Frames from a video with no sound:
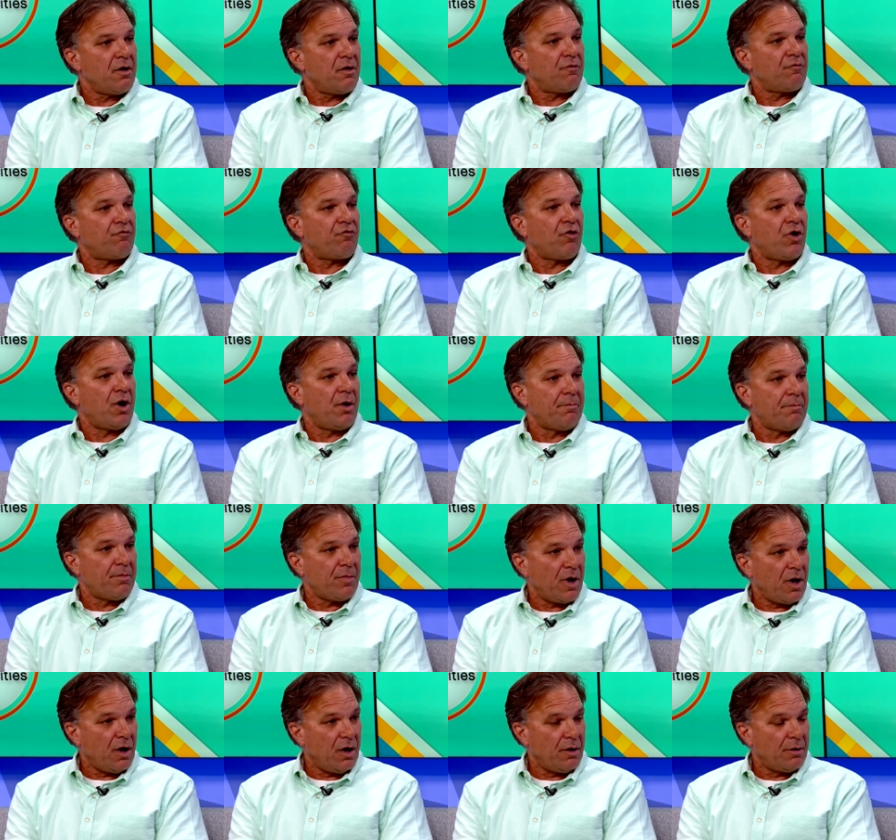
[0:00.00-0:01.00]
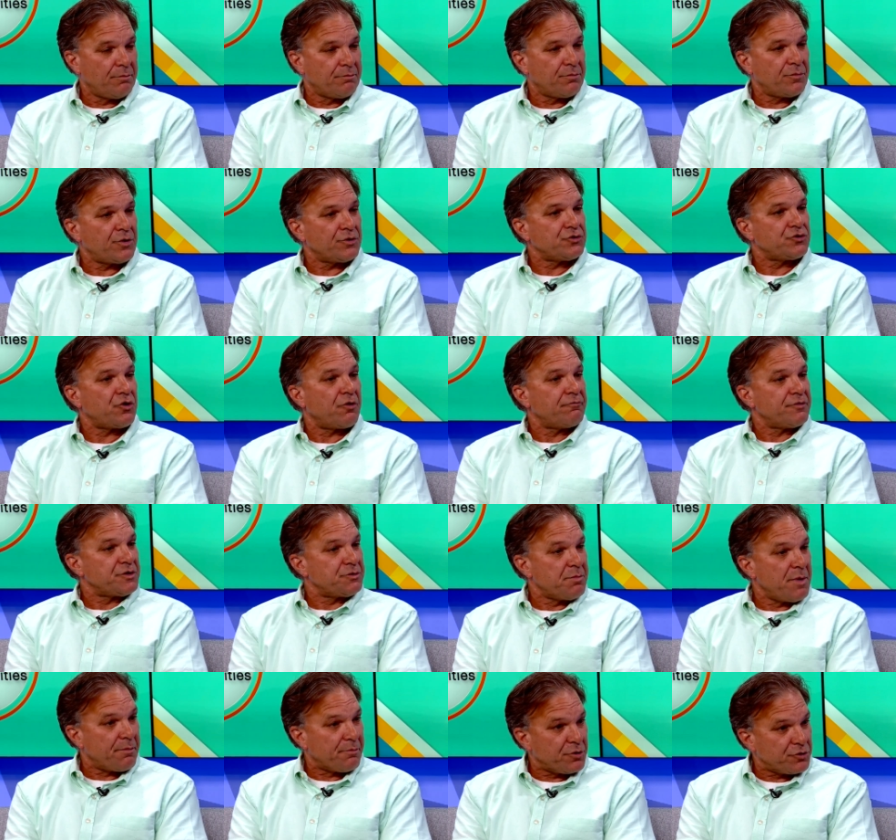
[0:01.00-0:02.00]
from um, service
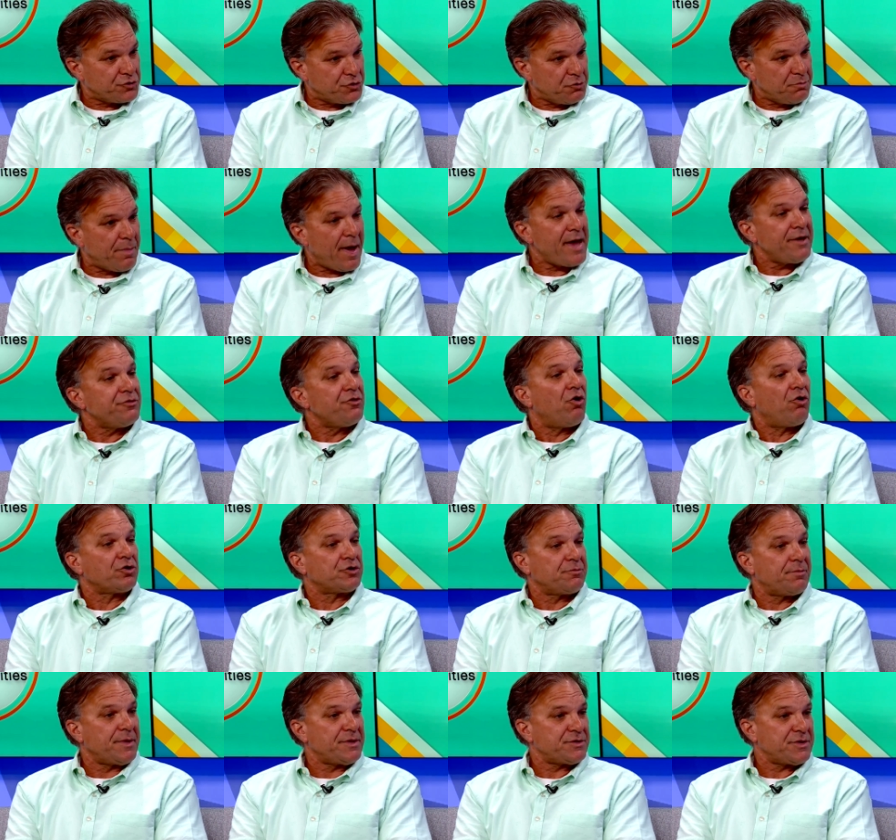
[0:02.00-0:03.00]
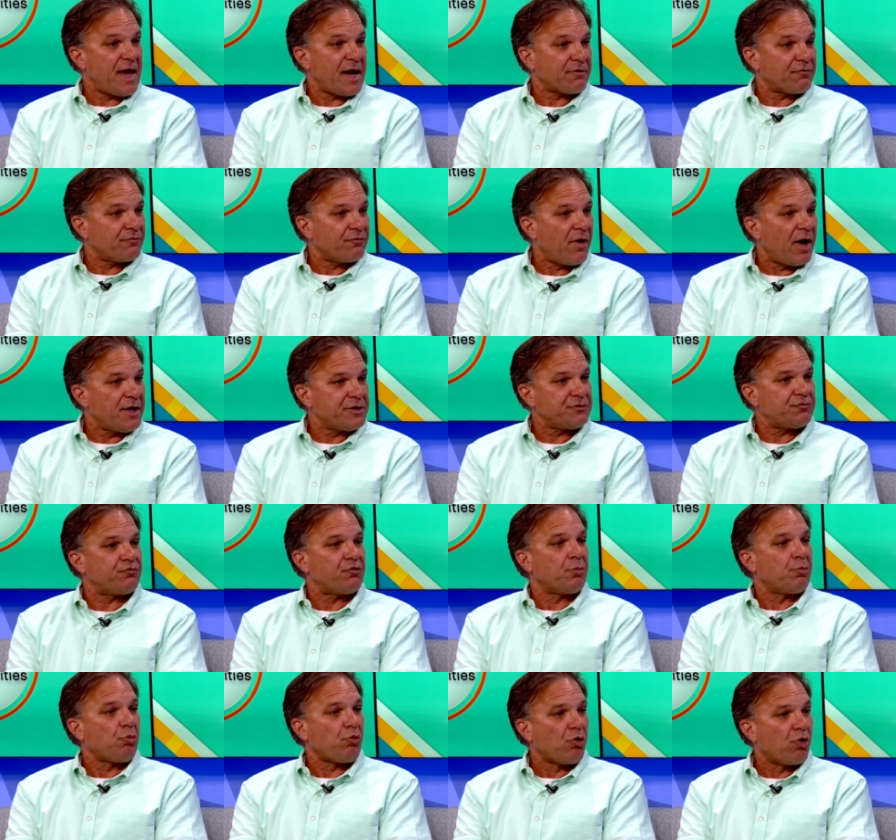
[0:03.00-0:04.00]
members who paid the ultimate sacrifice
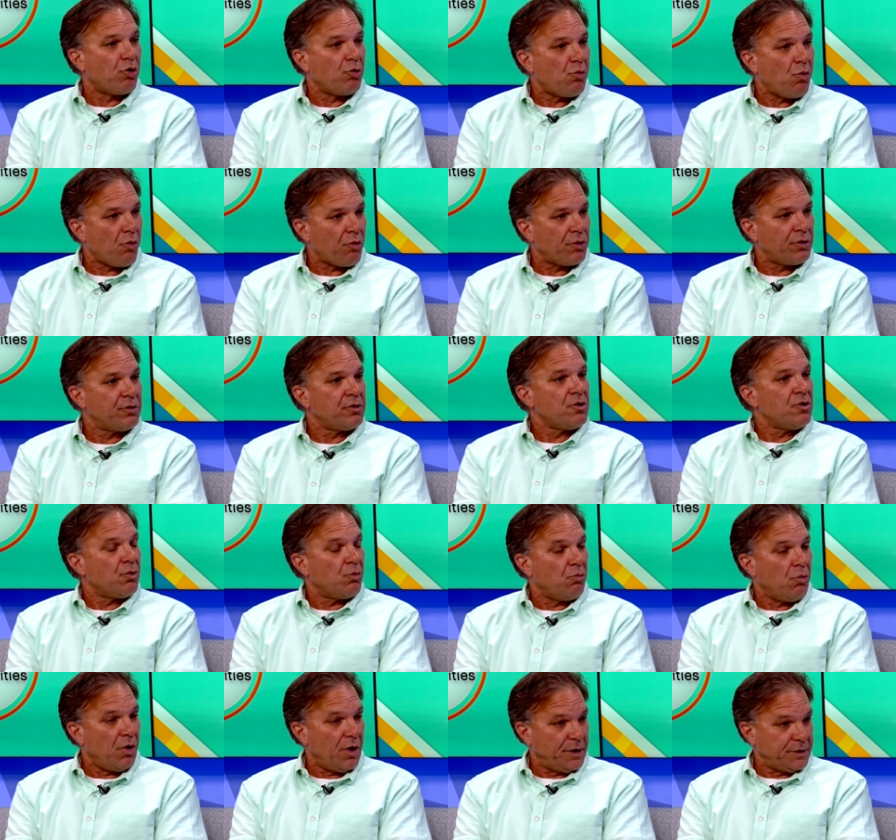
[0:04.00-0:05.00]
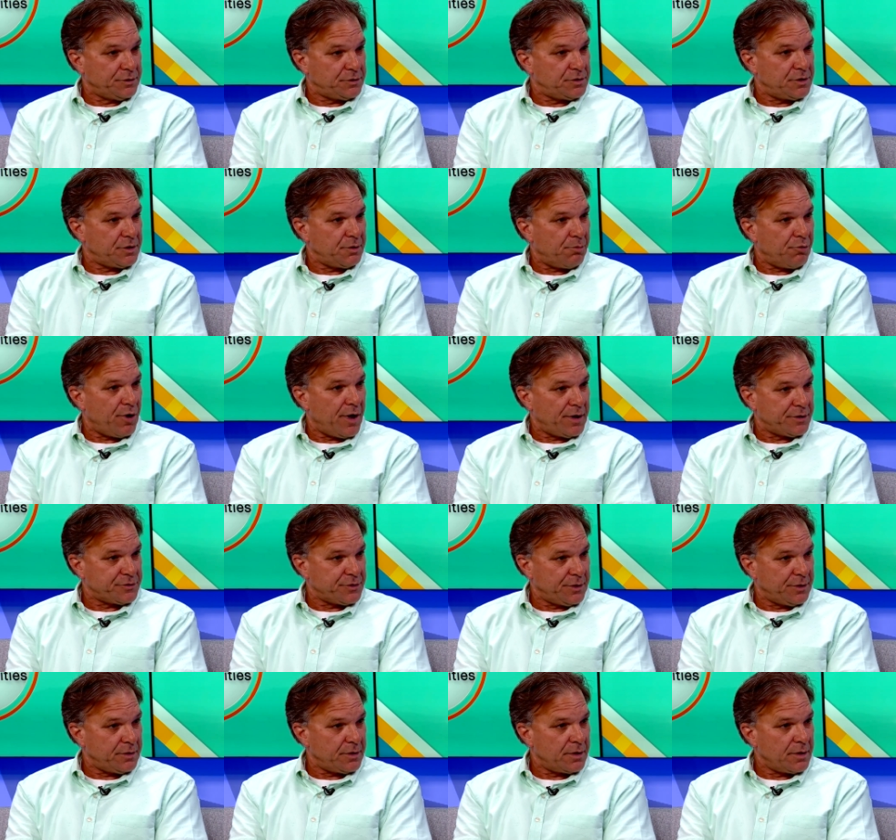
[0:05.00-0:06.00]
from World War I to the
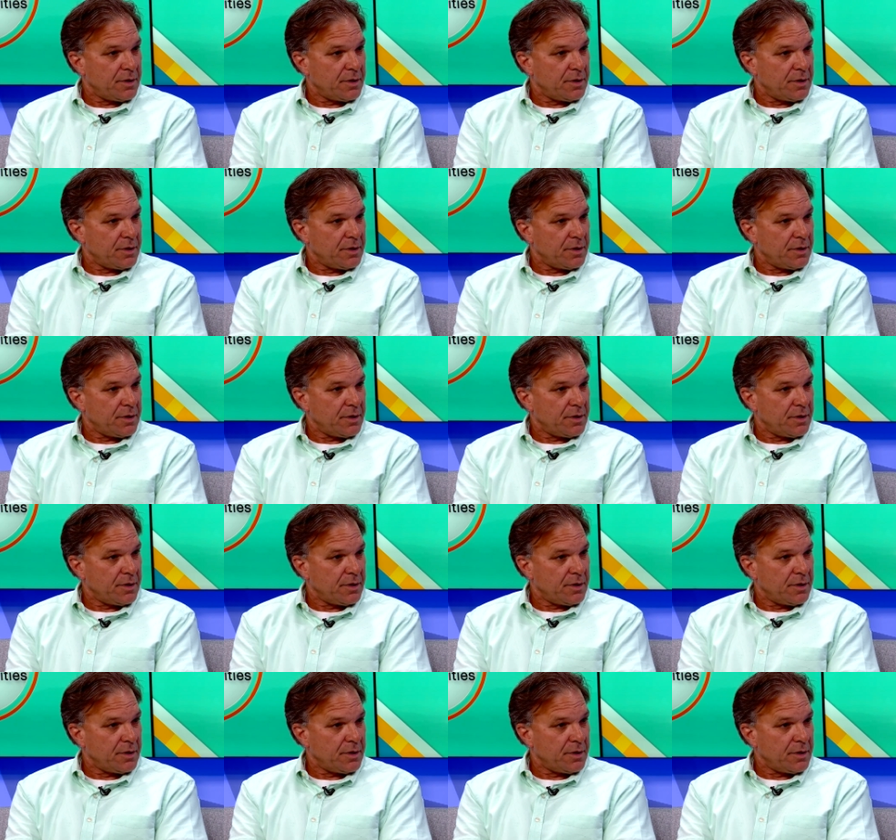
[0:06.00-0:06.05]
present.